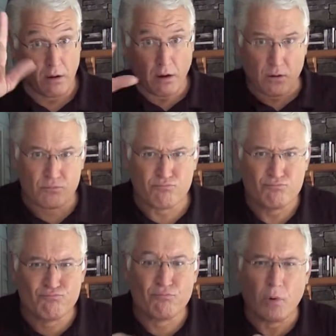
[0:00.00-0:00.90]
When we think
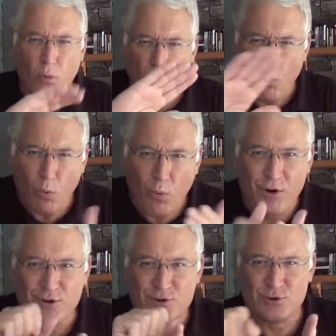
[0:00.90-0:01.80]
about this, we
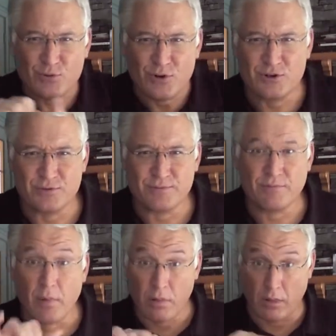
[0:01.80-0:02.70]
know it's the hope
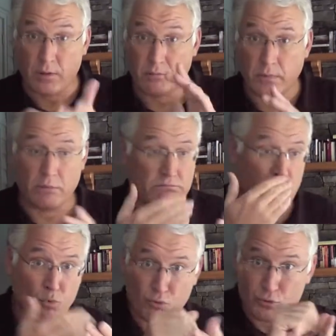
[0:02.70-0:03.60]
that's set
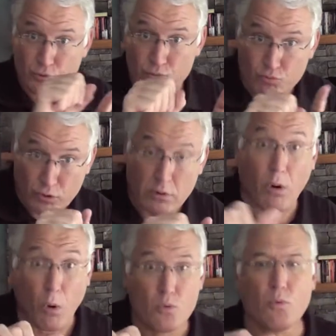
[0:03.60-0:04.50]
before us.
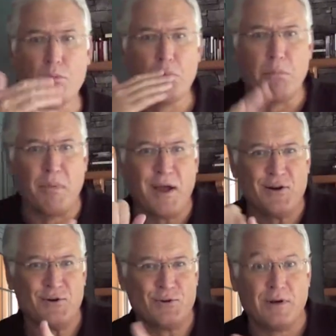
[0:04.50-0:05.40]
If we have a good
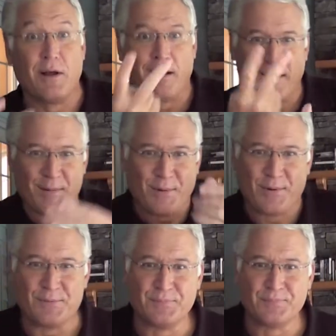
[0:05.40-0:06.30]
situa-
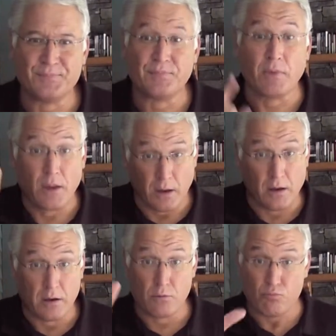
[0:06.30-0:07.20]
situation or a bad one,
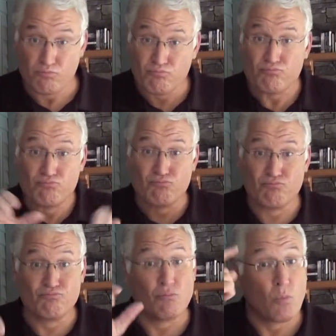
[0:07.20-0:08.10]
either one,
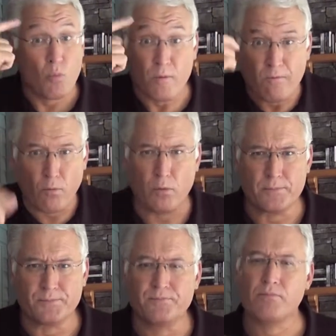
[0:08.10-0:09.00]
God says
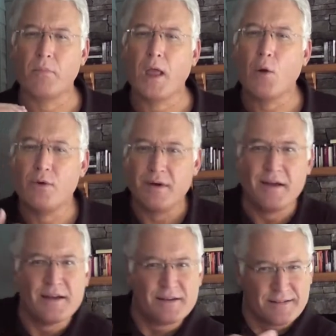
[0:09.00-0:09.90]
to count it
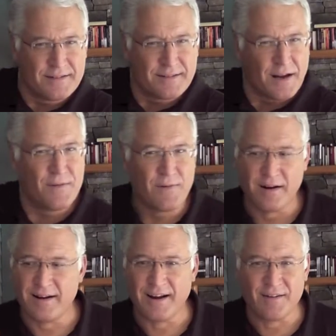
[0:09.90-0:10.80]
all joy,
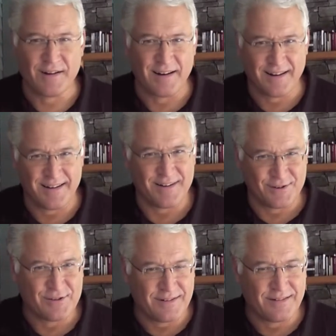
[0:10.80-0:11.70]
and it's for our
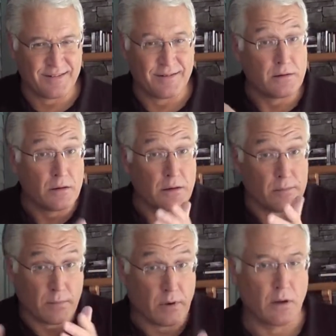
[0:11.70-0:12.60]

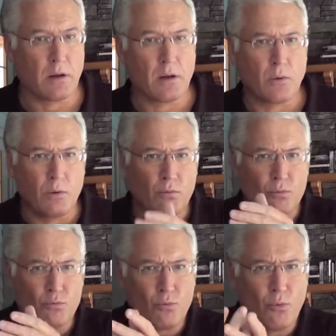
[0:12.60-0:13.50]
sanctification.
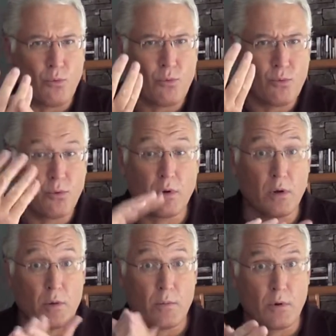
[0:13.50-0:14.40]
What that
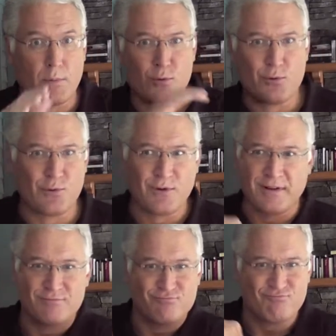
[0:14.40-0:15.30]
means is our
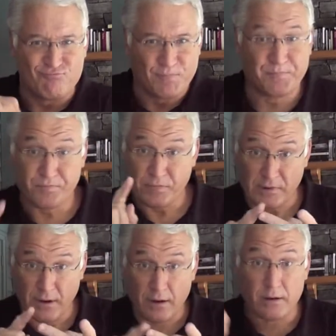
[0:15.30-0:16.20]
growth towards being
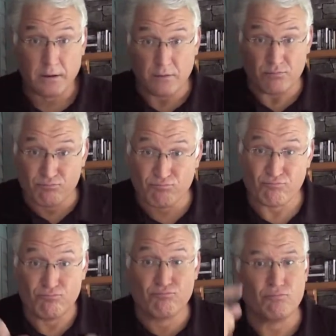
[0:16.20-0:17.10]
more and more
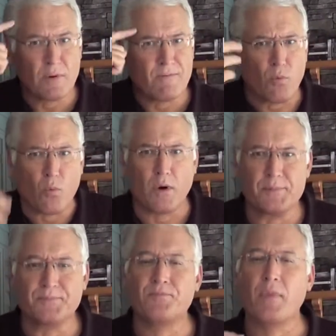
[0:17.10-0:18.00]
Christ-like,
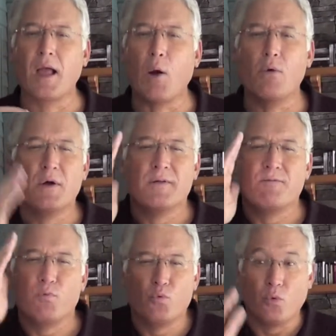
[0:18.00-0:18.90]
and that's
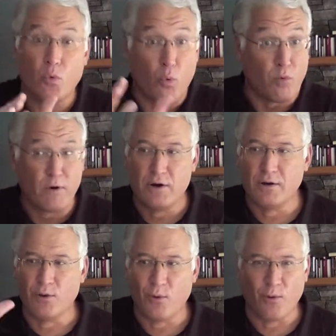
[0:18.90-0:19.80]
also for our
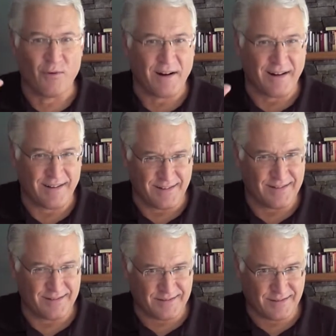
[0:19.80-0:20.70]
future
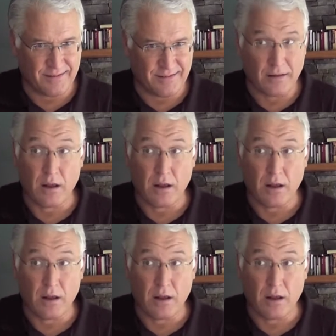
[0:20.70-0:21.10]
glorification.